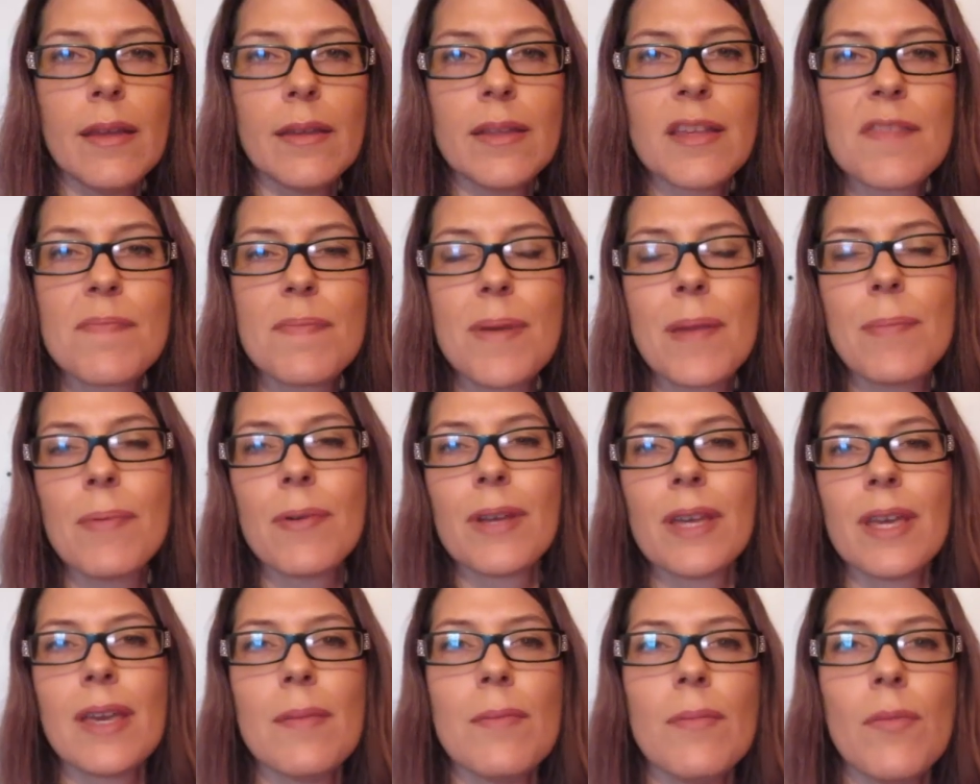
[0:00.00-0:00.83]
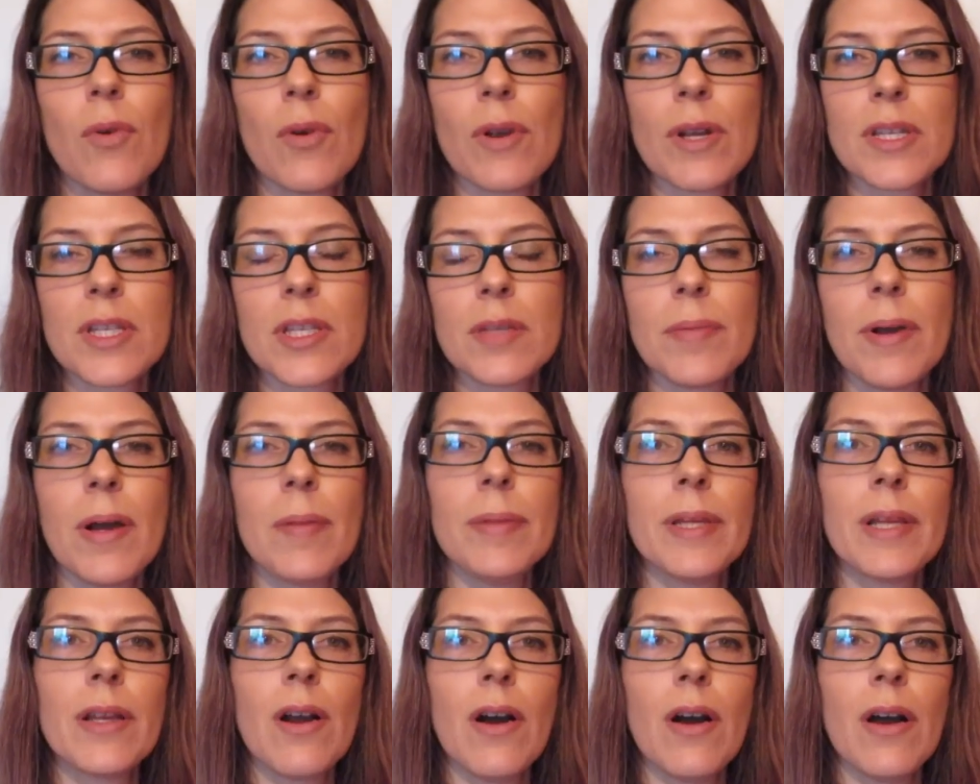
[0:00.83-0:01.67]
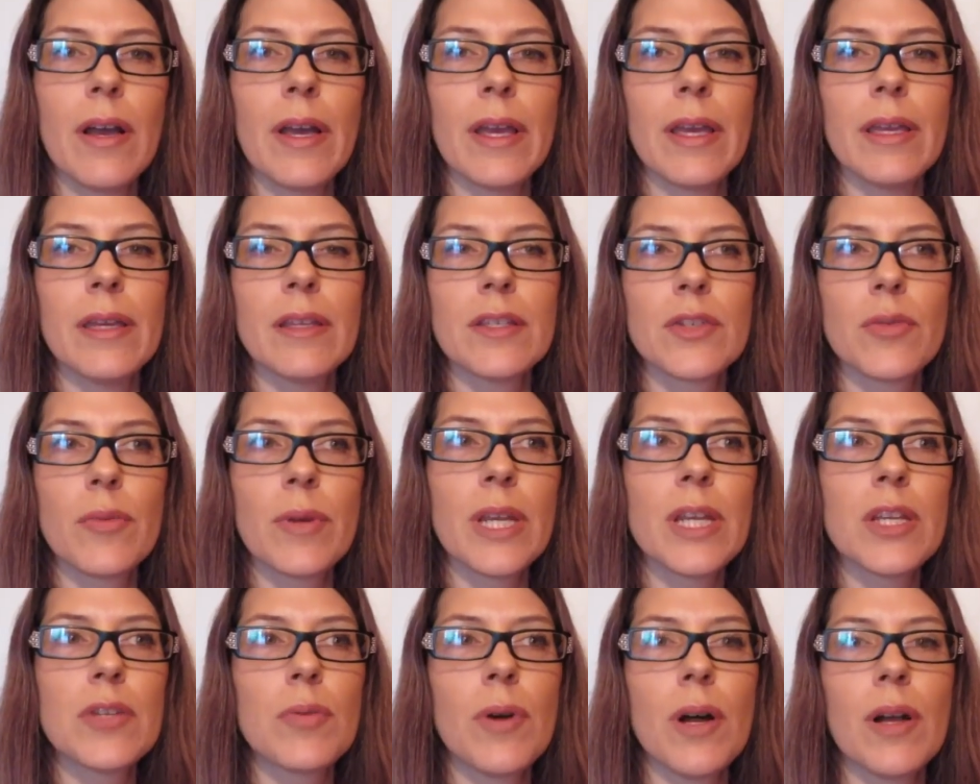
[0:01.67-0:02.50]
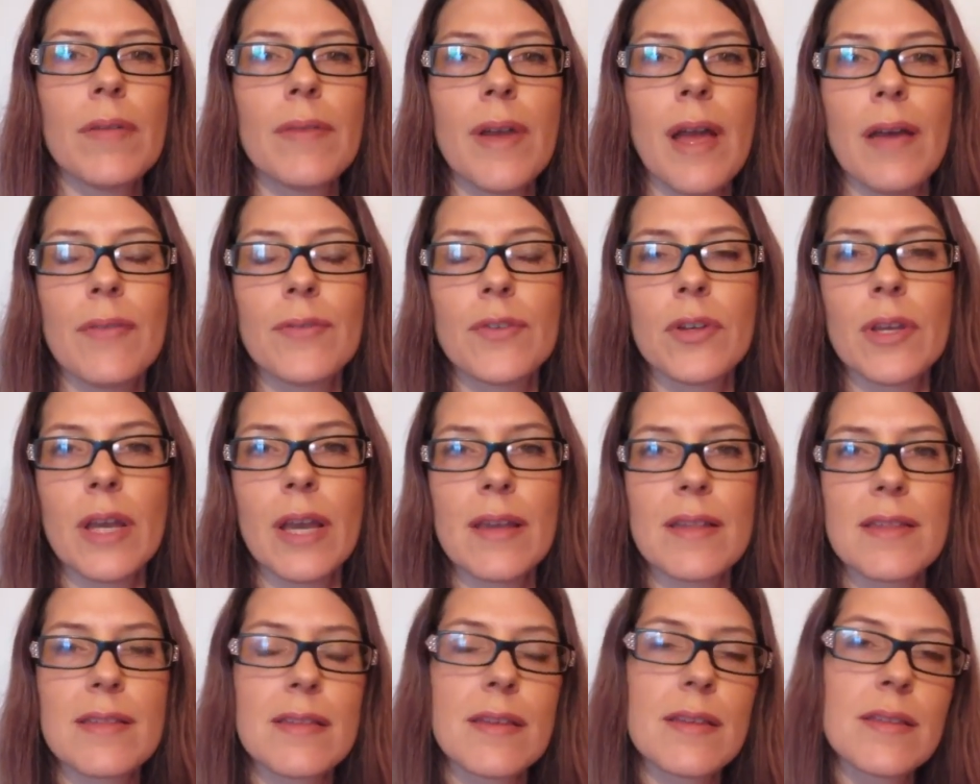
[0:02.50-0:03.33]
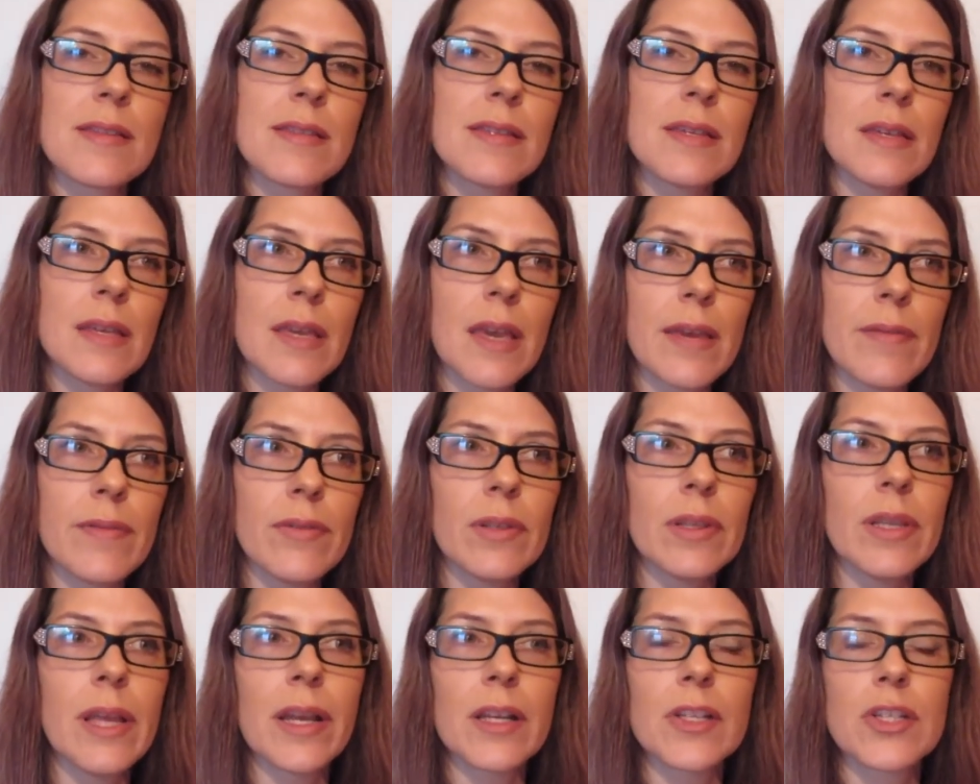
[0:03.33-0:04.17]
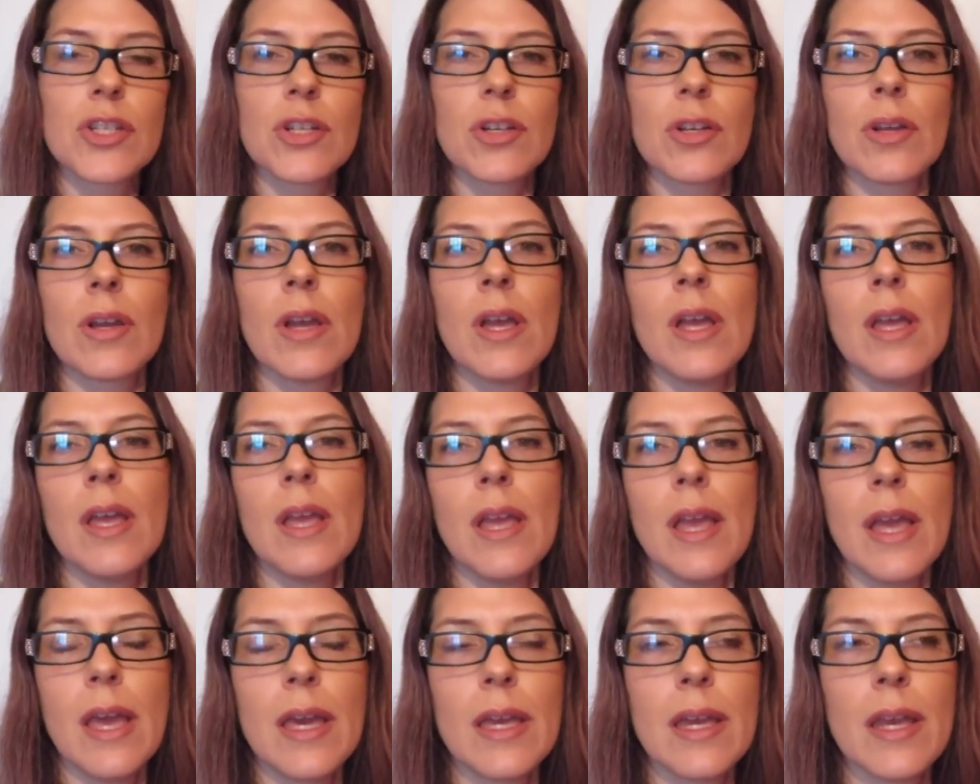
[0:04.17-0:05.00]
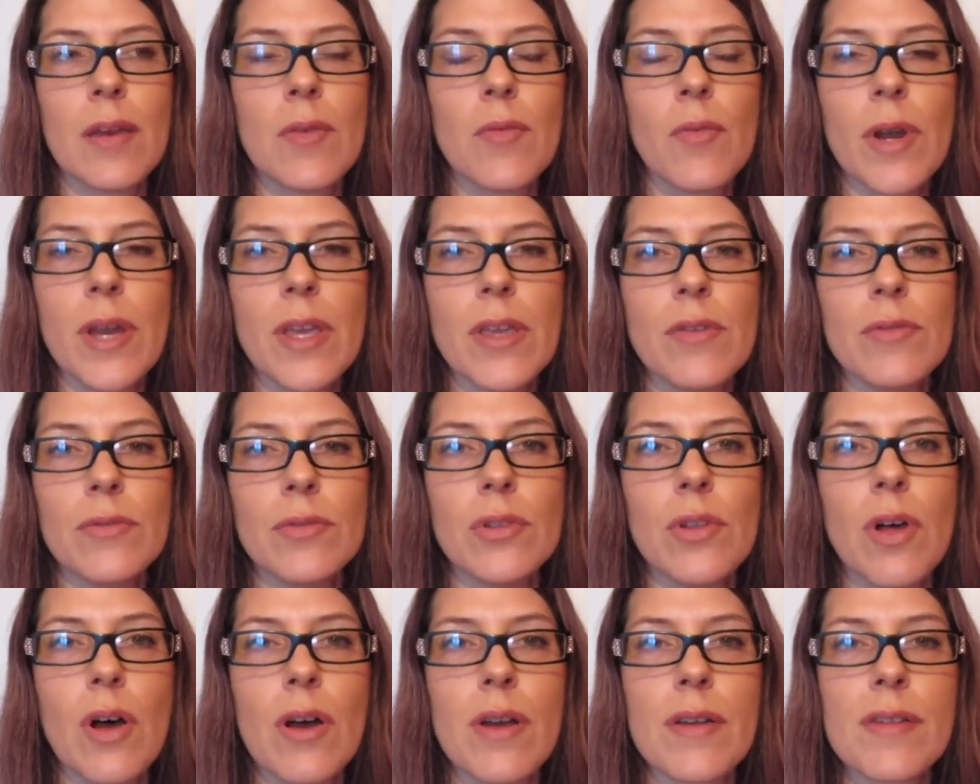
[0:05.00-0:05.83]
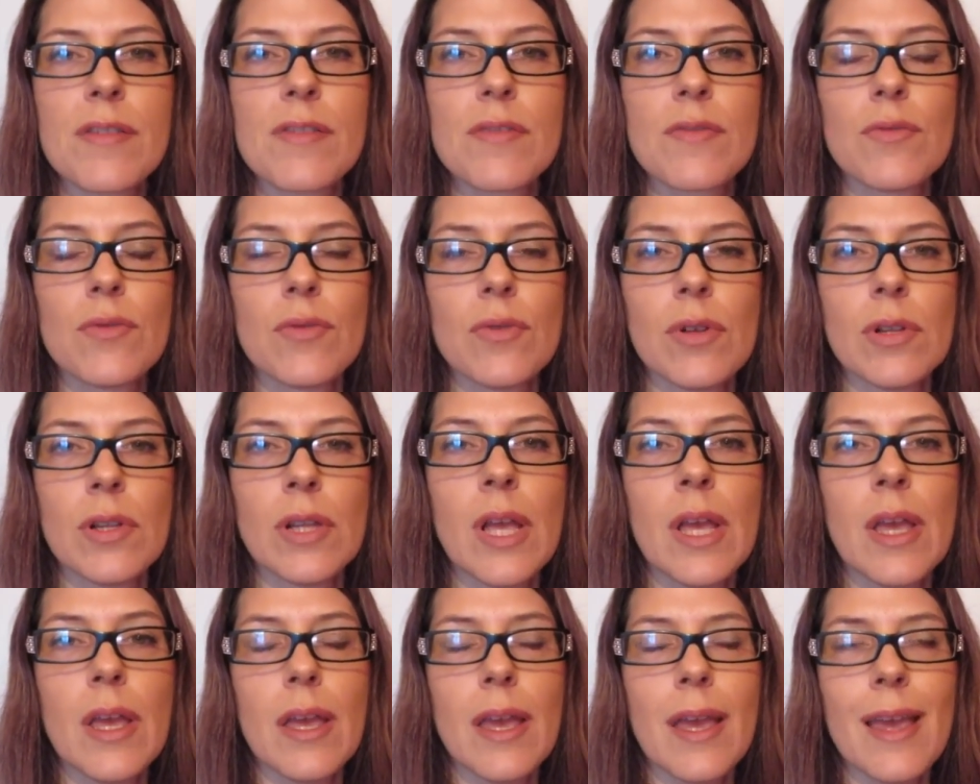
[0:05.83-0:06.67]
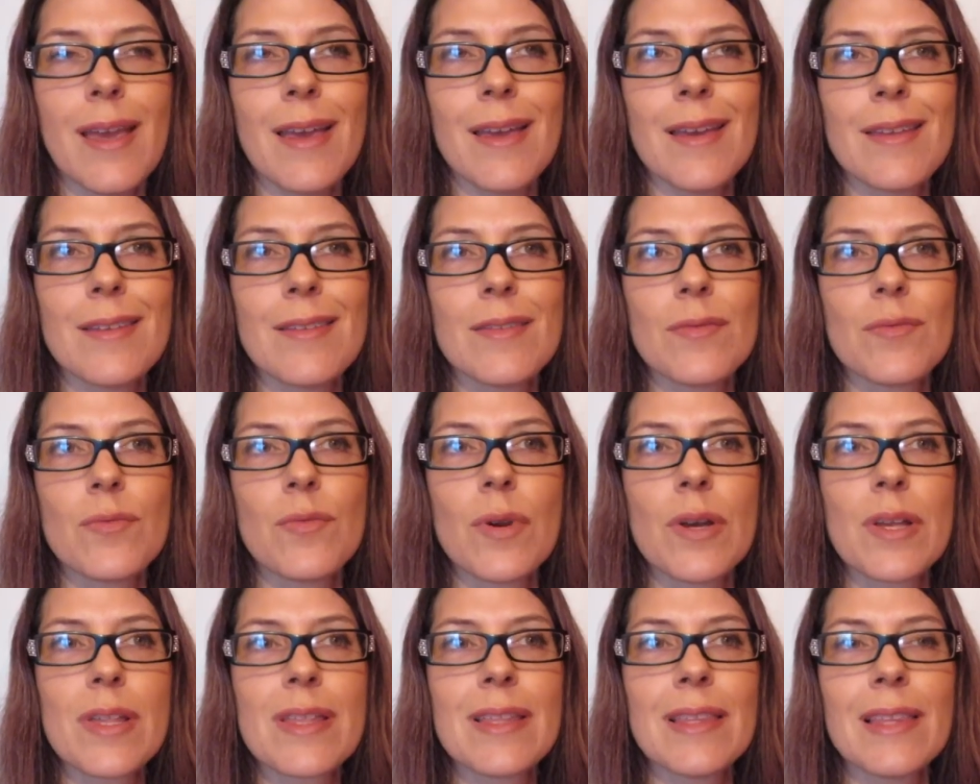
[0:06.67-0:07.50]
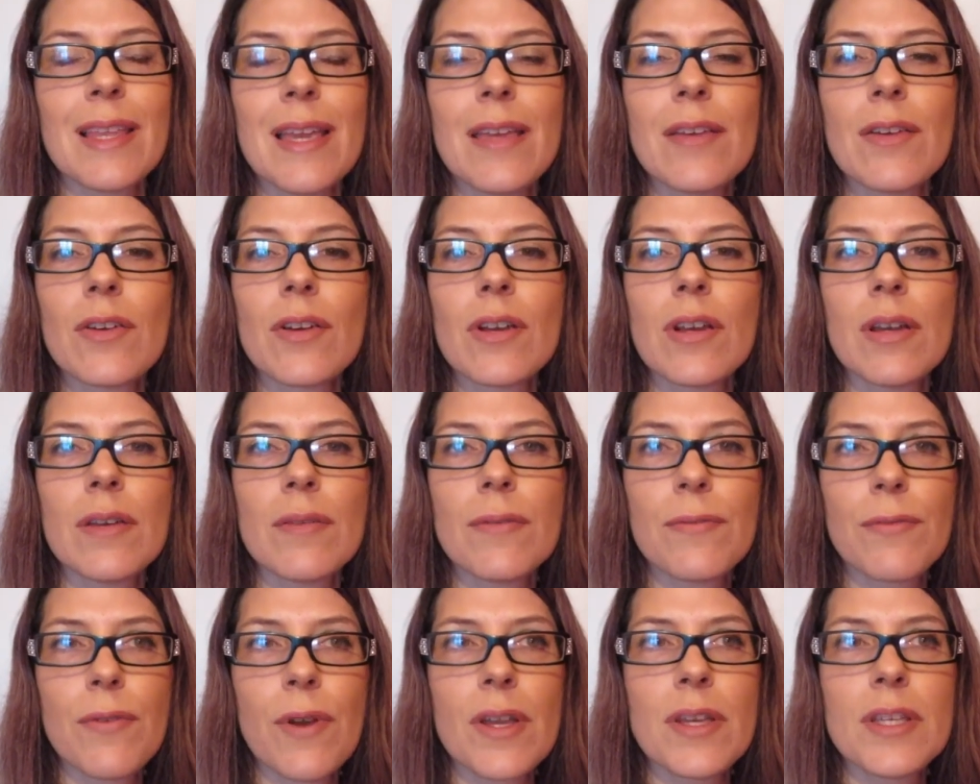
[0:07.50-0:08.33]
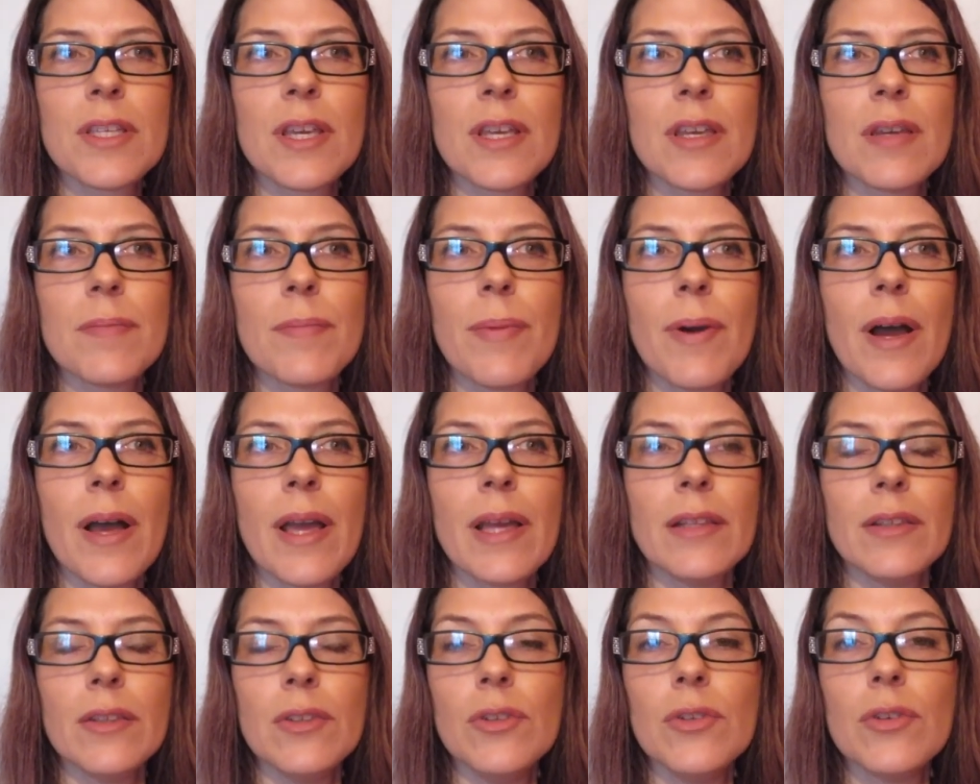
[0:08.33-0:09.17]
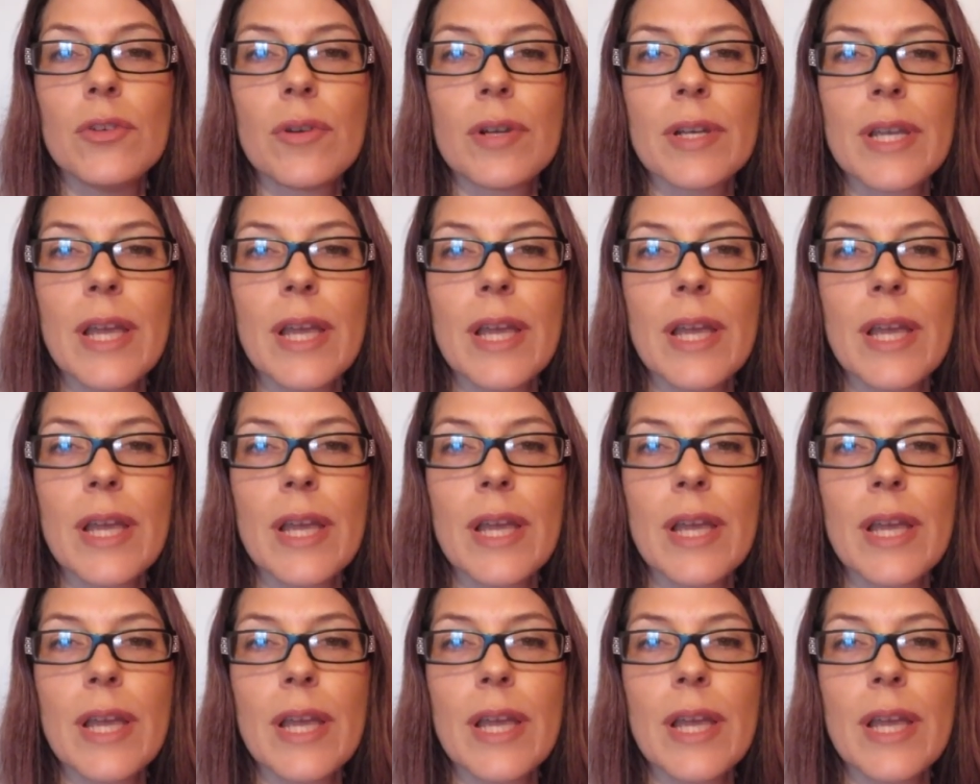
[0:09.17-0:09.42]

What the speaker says: This paper came more into the public eye in 2012 after Cass Sunstein gave a lecture at NYU Law School and was later confronted by Luke